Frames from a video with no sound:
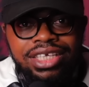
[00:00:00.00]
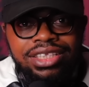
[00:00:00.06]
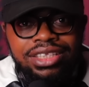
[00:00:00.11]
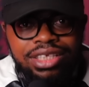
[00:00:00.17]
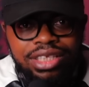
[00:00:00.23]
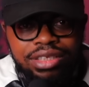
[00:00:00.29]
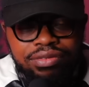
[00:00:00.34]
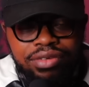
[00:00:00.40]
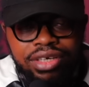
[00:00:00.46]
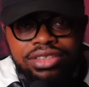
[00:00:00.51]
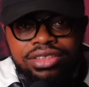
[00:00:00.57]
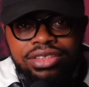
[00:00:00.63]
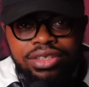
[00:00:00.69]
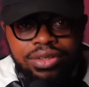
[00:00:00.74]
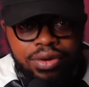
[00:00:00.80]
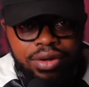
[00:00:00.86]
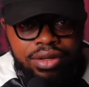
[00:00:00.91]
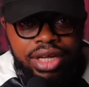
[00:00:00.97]
and deliverance
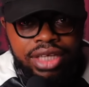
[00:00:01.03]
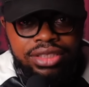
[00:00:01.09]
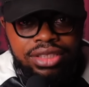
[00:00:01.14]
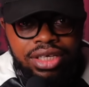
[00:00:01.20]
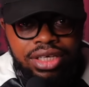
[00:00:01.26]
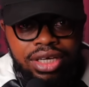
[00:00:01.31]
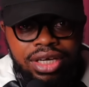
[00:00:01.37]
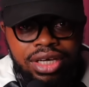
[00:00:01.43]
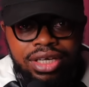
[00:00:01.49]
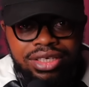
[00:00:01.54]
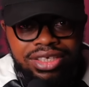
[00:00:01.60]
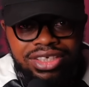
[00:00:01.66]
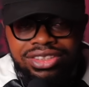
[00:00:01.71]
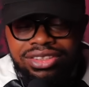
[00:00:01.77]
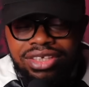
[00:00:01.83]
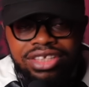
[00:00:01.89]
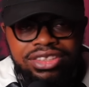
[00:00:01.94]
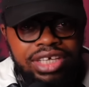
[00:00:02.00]
and all that.
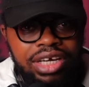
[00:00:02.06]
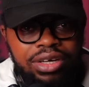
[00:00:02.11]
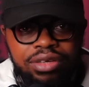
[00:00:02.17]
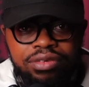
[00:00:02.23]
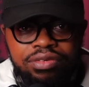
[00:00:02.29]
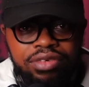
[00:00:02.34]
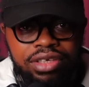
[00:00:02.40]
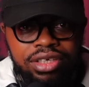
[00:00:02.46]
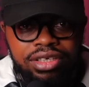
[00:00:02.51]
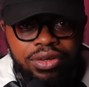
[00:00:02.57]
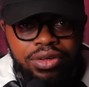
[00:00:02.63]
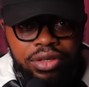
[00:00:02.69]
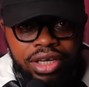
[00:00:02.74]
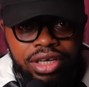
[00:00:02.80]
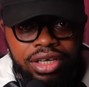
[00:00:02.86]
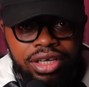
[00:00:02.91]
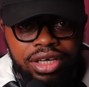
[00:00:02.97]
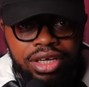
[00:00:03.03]
These things are not free,
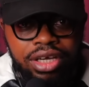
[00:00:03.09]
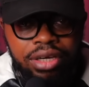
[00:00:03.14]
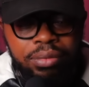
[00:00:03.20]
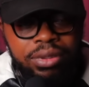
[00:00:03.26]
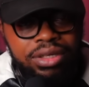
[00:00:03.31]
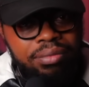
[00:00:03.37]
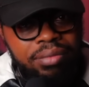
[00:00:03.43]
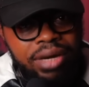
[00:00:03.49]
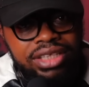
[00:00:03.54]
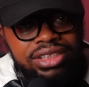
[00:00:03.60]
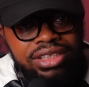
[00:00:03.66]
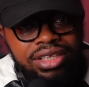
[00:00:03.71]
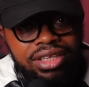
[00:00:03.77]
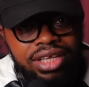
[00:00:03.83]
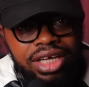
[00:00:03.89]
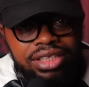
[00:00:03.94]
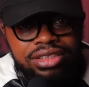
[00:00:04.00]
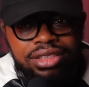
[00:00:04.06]
okay? But imagine
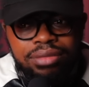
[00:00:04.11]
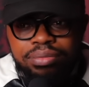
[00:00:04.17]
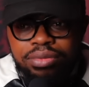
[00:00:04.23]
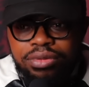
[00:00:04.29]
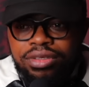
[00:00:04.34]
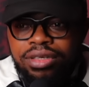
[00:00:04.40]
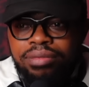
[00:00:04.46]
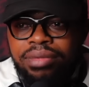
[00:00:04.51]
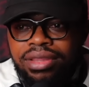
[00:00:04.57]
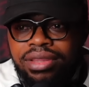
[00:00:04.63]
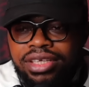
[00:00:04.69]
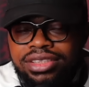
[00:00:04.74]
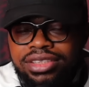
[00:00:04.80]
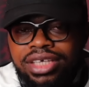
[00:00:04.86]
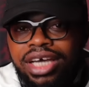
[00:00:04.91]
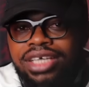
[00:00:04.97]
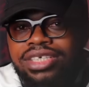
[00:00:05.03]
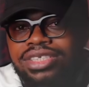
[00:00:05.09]
that the pool of
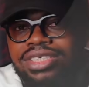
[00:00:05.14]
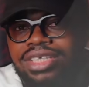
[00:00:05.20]
Bethesda is